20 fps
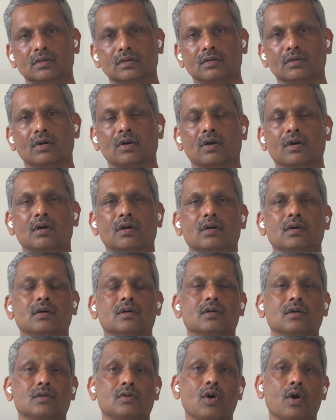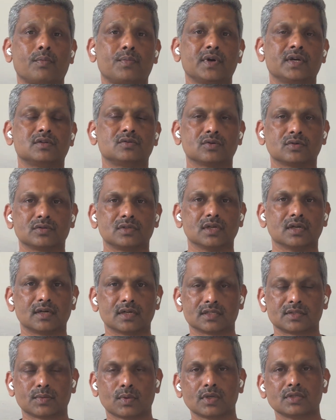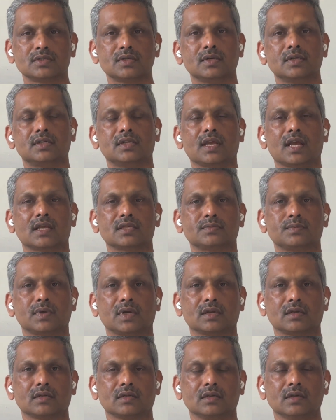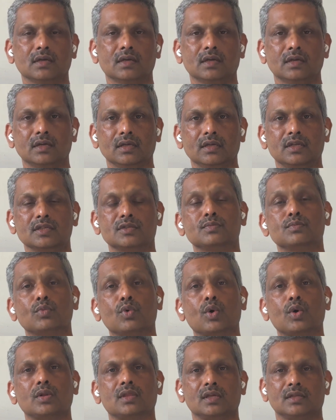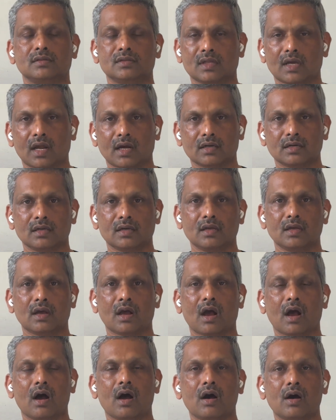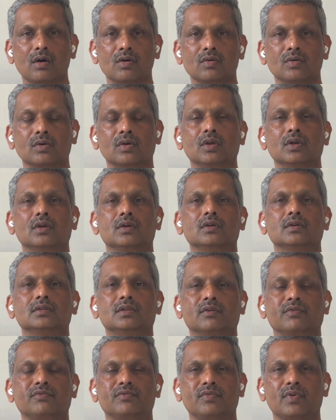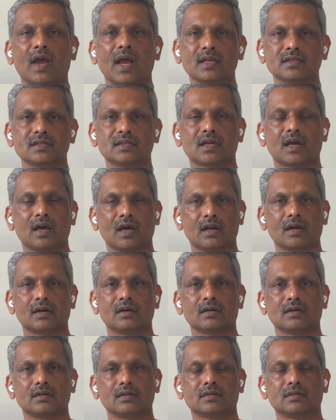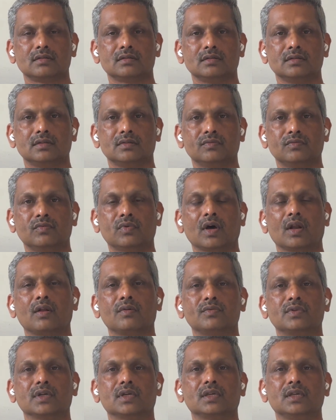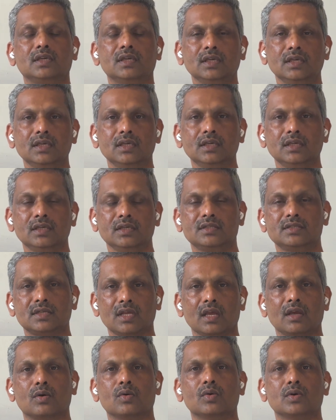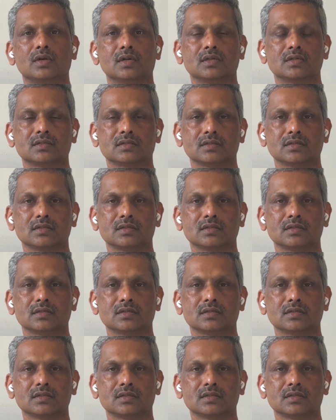or corporate social responsibility aspect. It is more than that. How the fans are one of the key stakeholders